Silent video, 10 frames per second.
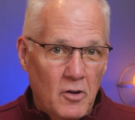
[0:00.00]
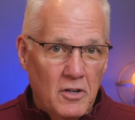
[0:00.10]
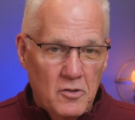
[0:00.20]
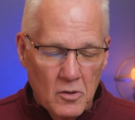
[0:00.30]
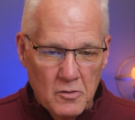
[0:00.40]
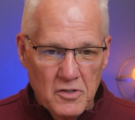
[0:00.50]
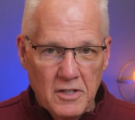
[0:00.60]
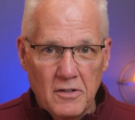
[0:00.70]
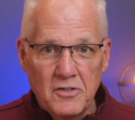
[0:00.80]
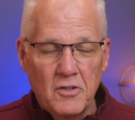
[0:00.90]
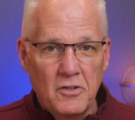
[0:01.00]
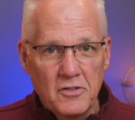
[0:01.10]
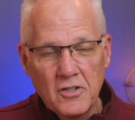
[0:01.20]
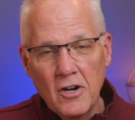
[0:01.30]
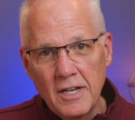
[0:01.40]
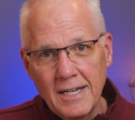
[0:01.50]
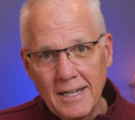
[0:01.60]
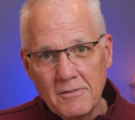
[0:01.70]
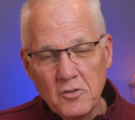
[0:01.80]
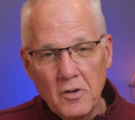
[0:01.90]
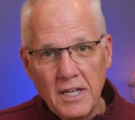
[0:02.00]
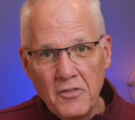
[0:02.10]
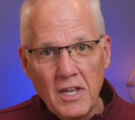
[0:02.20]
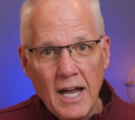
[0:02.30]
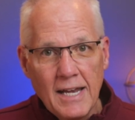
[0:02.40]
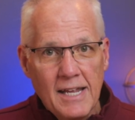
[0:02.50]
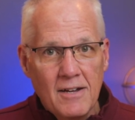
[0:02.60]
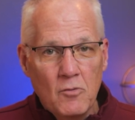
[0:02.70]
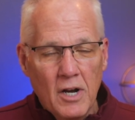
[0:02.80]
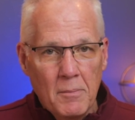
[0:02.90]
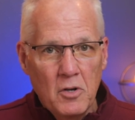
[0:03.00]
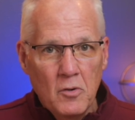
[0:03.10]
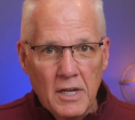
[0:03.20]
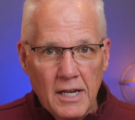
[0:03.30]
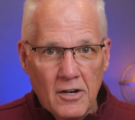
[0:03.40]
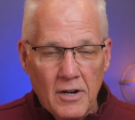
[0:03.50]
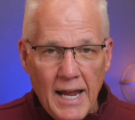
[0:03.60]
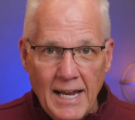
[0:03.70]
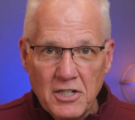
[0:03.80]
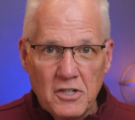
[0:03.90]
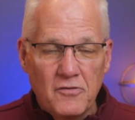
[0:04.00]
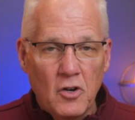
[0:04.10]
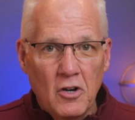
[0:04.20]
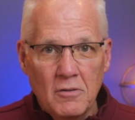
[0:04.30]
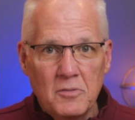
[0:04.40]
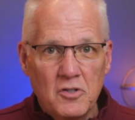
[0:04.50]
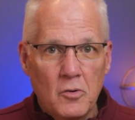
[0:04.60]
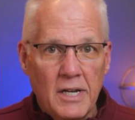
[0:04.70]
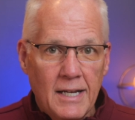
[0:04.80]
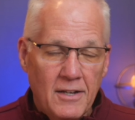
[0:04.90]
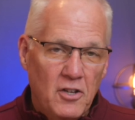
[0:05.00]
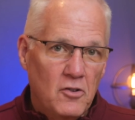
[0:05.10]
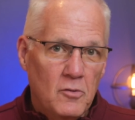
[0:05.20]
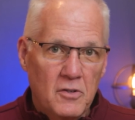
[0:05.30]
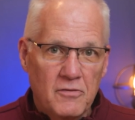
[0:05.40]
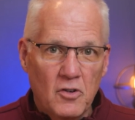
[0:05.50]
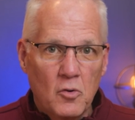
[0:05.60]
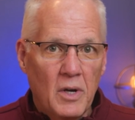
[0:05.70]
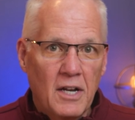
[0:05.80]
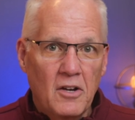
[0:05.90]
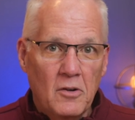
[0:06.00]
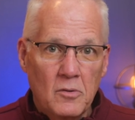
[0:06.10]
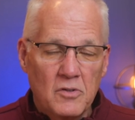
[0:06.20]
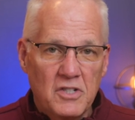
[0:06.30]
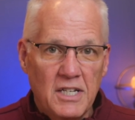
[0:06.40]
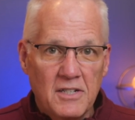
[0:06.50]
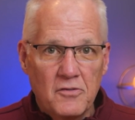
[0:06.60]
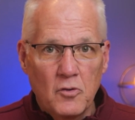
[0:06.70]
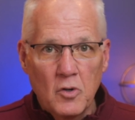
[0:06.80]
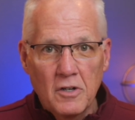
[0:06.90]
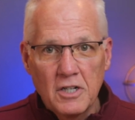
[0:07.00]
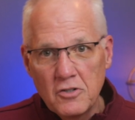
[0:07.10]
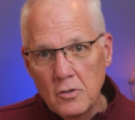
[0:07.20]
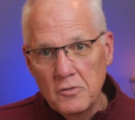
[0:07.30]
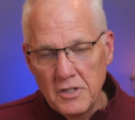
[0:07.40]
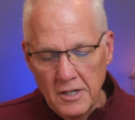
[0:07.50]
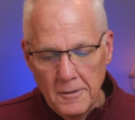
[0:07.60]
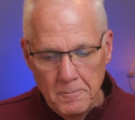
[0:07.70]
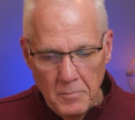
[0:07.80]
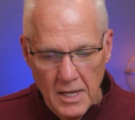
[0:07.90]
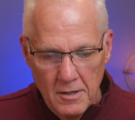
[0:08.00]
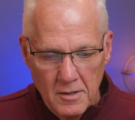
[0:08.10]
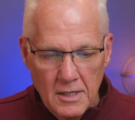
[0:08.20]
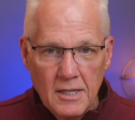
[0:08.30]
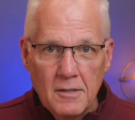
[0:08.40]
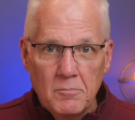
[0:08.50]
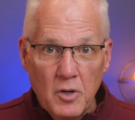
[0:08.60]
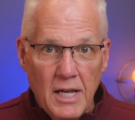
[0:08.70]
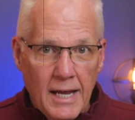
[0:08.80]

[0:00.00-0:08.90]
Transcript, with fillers: for control center. So you're starting to sort of get the idea of what I'm doing here. H is for home screen, Q is for quick note, C is for control center. Pretty